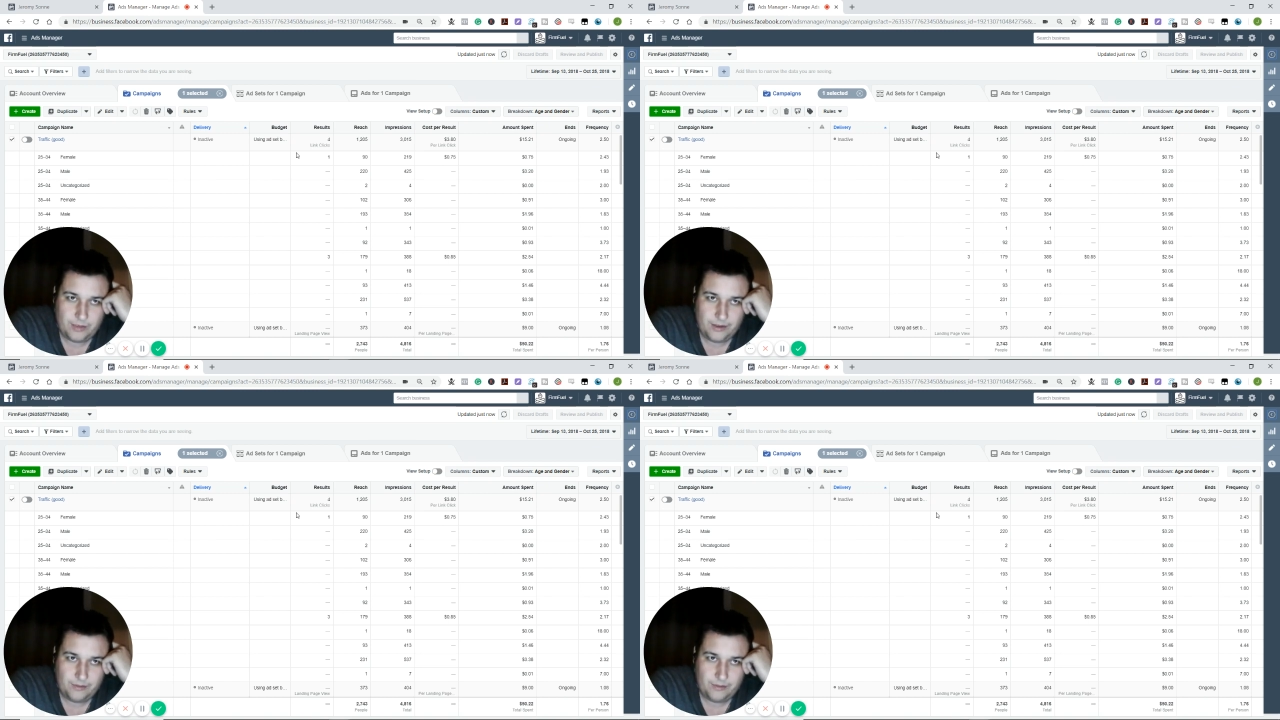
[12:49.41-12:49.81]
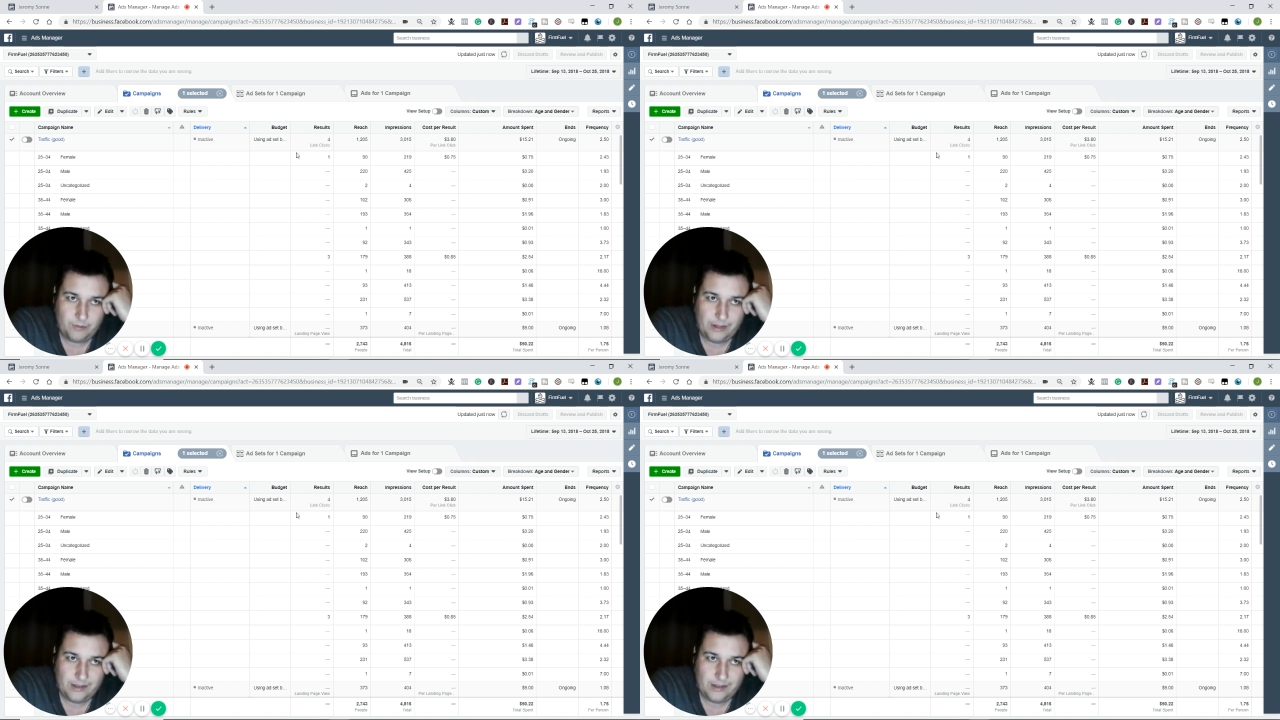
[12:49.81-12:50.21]
can
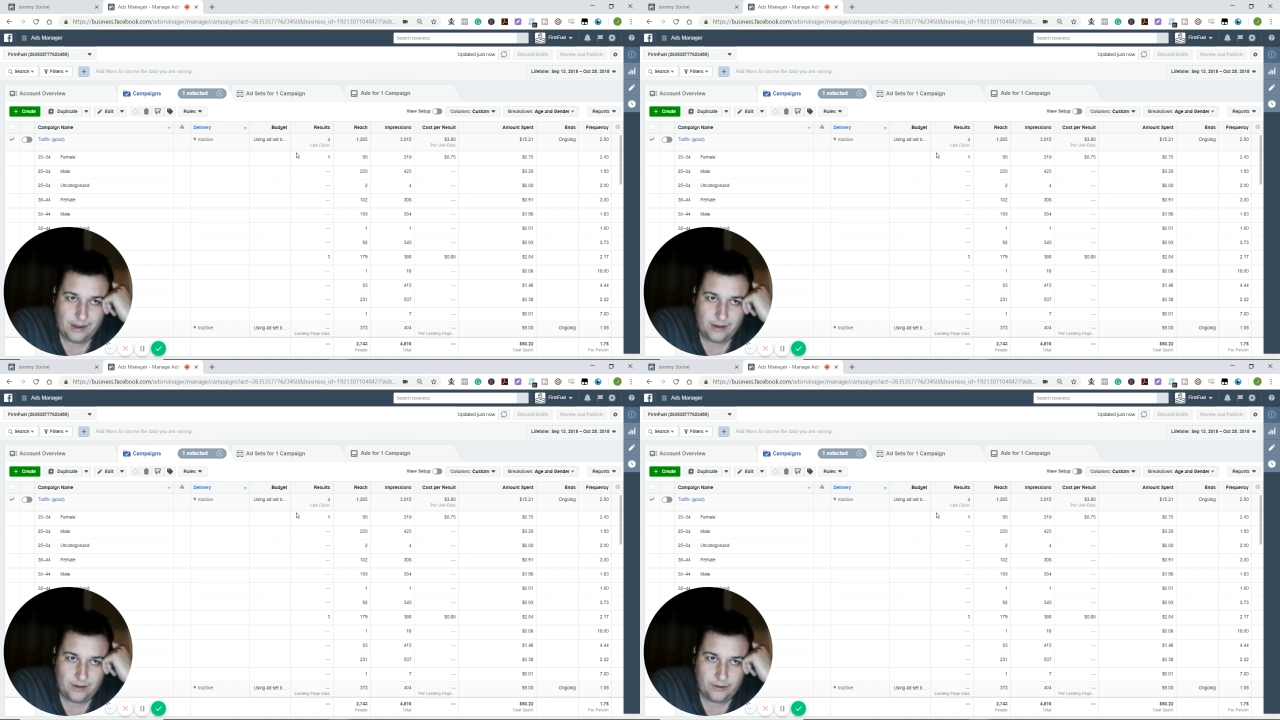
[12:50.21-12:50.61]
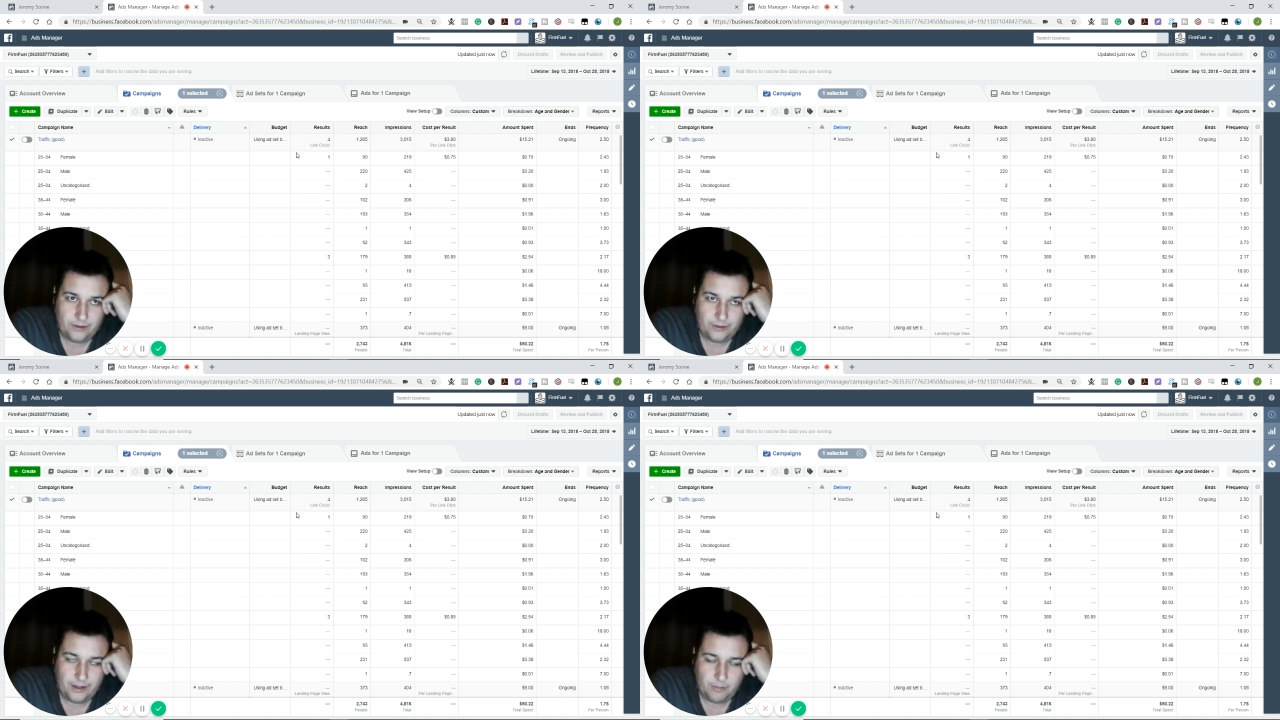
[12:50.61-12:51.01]
read the data and
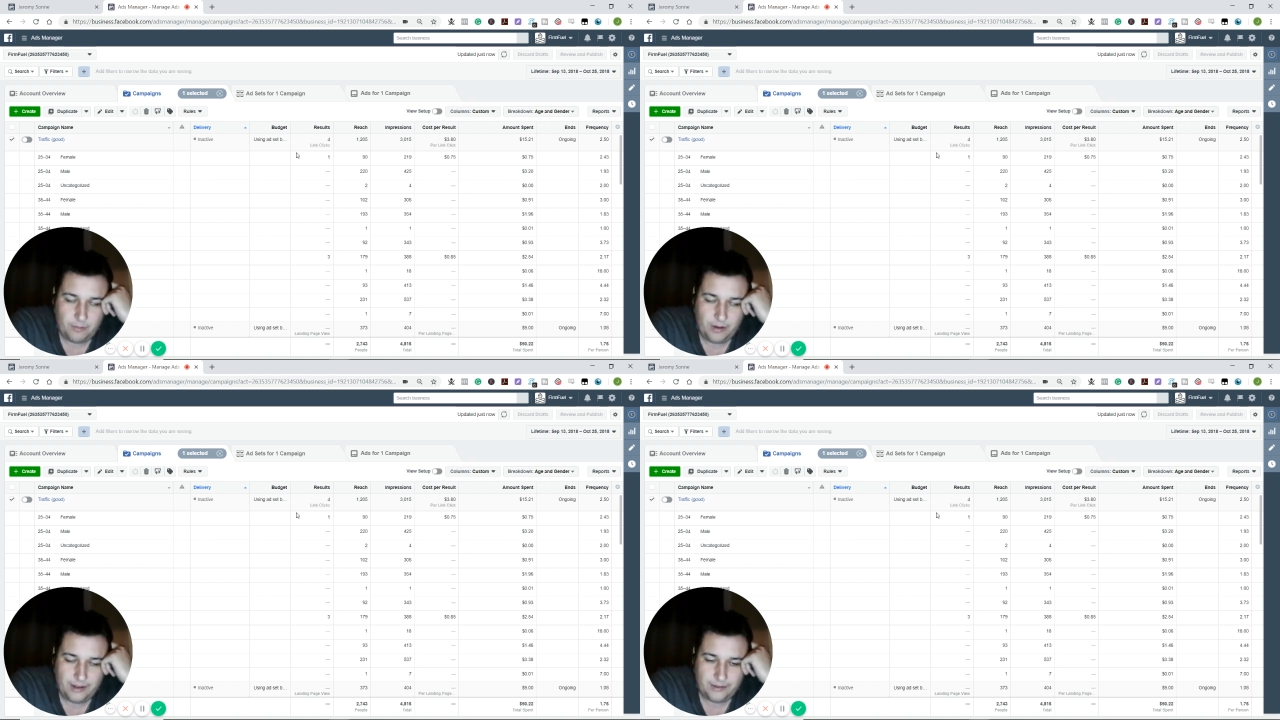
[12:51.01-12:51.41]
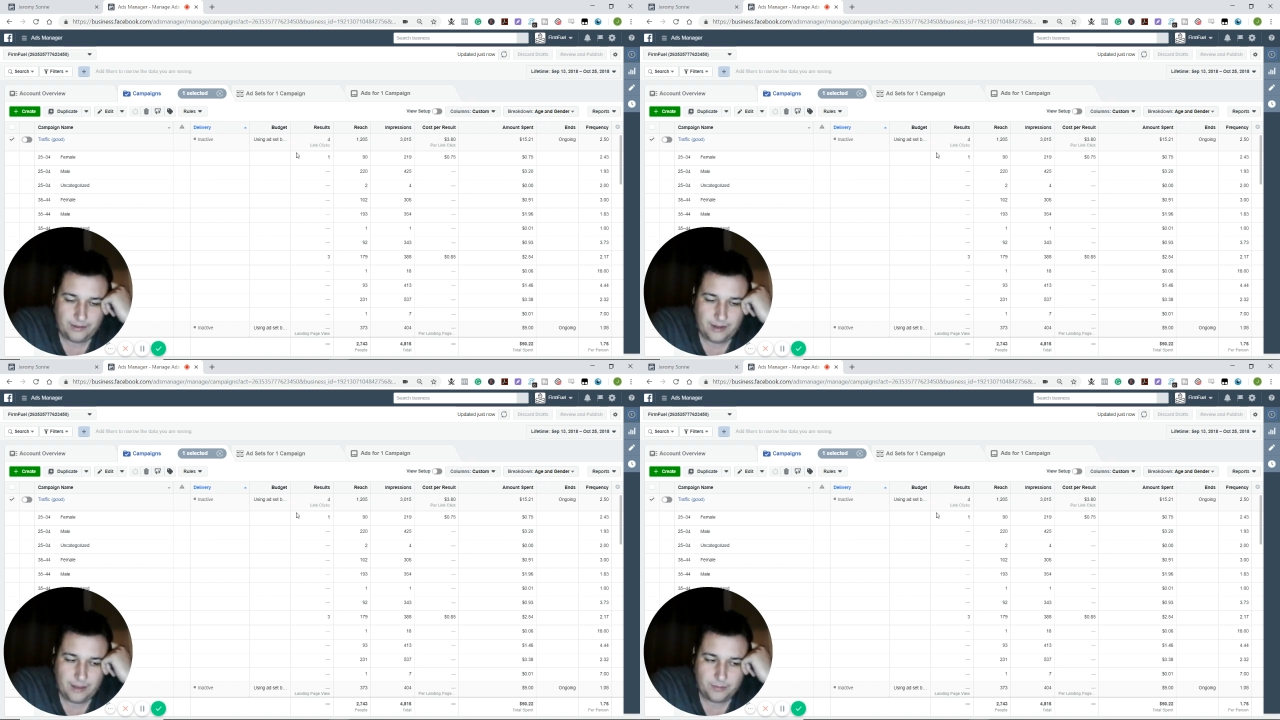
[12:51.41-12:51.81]
understand what next
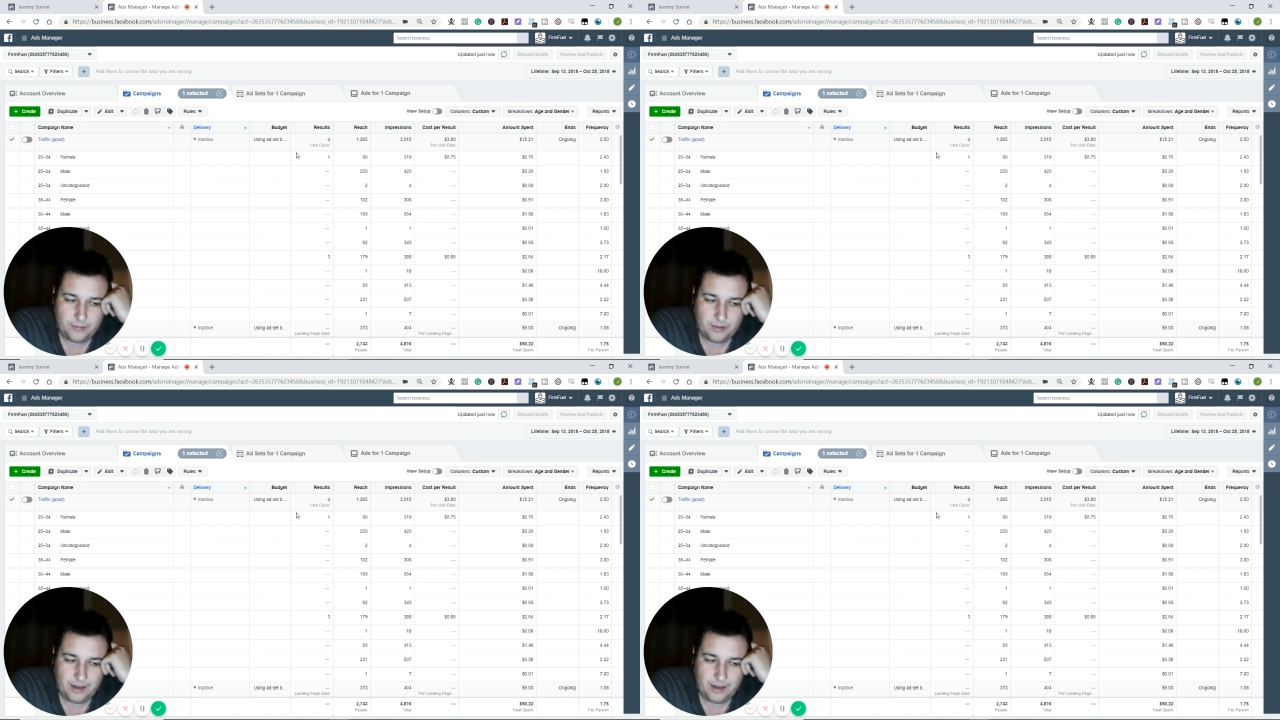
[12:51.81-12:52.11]
steps.